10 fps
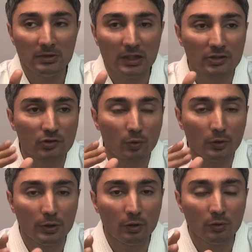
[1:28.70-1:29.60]
yes or
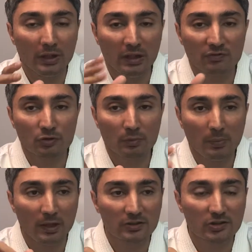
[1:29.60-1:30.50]
no, ifs or
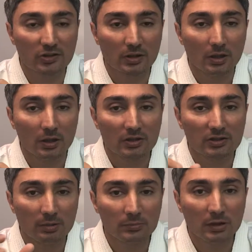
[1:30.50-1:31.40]
buts,
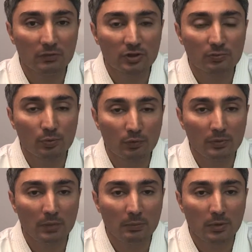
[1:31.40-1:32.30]
something which is
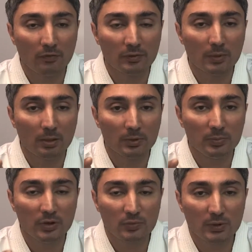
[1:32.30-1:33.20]
proven by Prophet Muhammad,
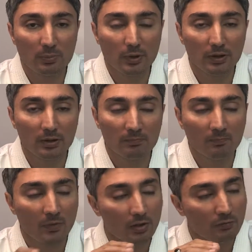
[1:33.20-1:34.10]
peace be upon him,
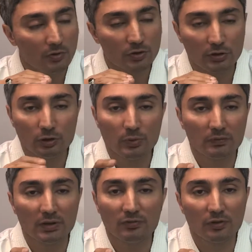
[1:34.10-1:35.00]
we should do
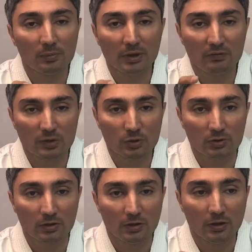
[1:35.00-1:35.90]
it with a firm
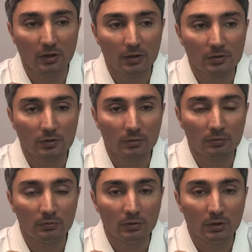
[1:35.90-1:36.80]
conviction.
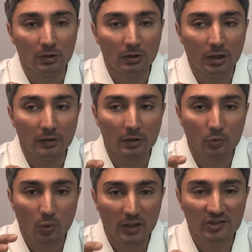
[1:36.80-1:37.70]
So I
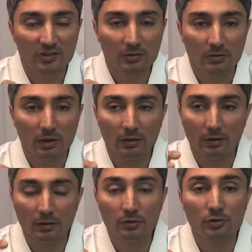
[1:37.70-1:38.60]
request, I
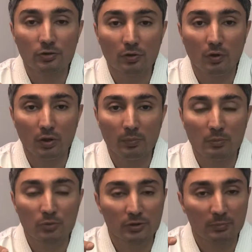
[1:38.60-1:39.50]
urge all
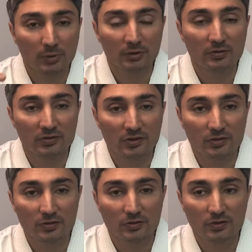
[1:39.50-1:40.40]
my Muslim brothers and
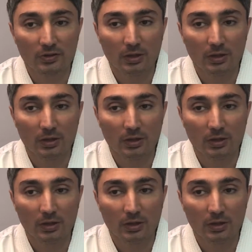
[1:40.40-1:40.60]
sisters